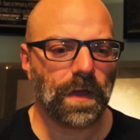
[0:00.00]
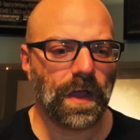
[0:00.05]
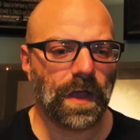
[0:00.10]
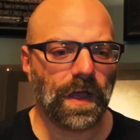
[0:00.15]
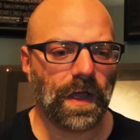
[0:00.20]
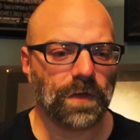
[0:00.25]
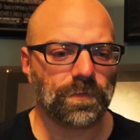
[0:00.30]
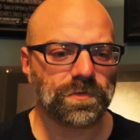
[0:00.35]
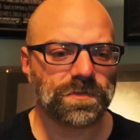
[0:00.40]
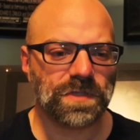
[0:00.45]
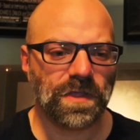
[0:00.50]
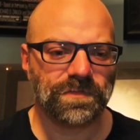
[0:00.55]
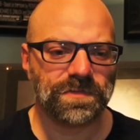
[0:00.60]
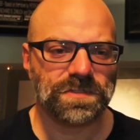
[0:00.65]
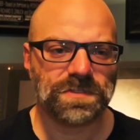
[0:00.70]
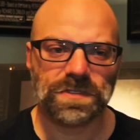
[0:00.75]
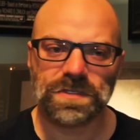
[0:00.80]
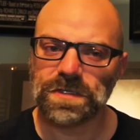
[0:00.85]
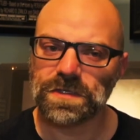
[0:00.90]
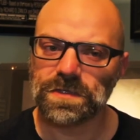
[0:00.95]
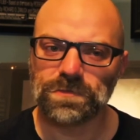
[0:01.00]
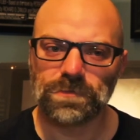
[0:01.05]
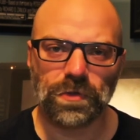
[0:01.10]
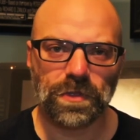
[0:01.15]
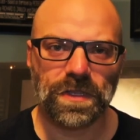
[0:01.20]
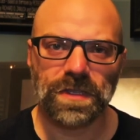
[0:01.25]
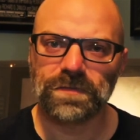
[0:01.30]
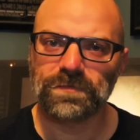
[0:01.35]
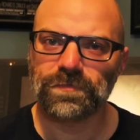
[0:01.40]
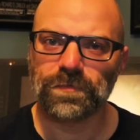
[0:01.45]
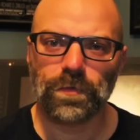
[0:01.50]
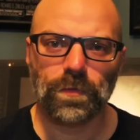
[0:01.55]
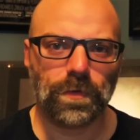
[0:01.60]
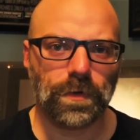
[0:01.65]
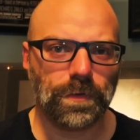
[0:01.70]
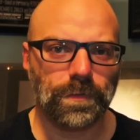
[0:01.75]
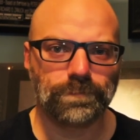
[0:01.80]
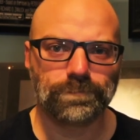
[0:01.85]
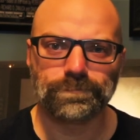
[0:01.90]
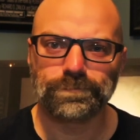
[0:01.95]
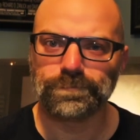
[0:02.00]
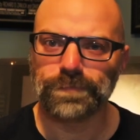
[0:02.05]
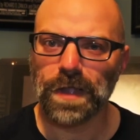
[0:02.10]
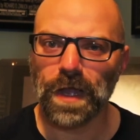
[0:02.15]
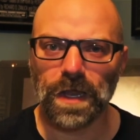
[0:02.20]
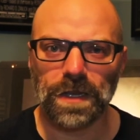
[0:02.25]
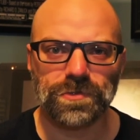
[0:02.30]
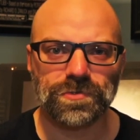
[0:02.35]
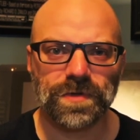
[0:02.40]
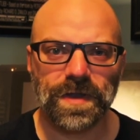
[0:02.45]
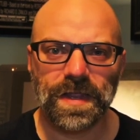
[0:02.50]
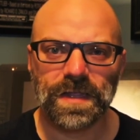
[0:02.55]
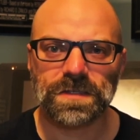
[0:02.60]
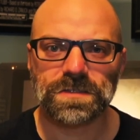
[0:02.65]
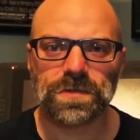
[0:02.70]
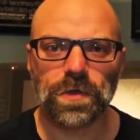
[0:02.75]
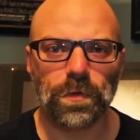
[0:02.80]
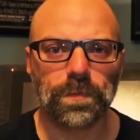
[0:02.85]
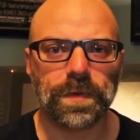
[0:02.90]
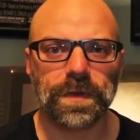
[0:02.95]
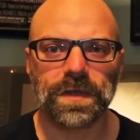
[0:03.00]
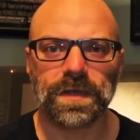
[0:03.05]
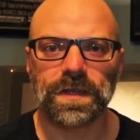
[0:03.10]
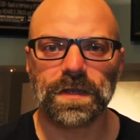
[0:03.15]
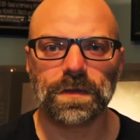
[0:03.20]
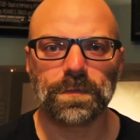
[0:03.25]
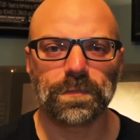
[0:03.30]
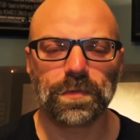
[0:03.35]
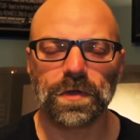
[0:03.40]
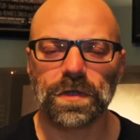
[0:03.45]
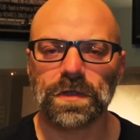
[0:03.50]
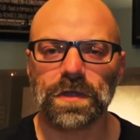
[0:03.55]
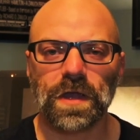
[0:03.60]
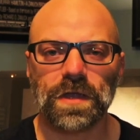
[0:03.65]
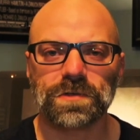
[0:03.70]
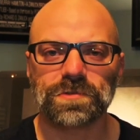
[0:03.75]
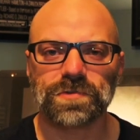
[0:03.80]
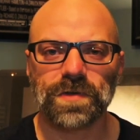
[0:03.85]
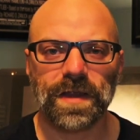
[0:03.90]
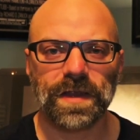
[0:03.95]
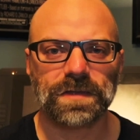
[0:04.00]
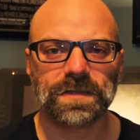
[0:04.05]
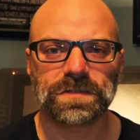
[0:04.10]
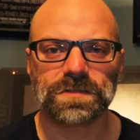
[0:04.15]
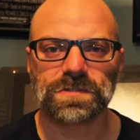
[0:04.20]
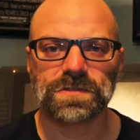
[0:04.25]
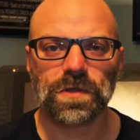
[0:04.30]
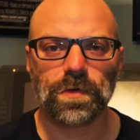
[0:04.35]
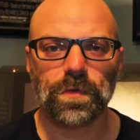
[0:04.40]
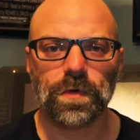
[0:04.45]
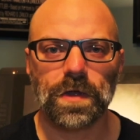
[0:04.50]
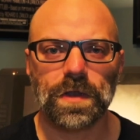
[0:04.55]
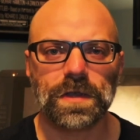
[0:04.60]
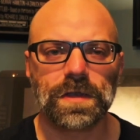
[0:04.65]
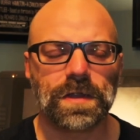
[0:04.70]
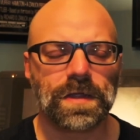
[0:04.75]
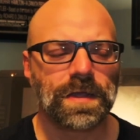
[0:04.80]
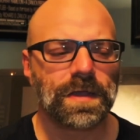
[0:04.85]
I was obviously looking for contracts, hoping to get a book contract and so on.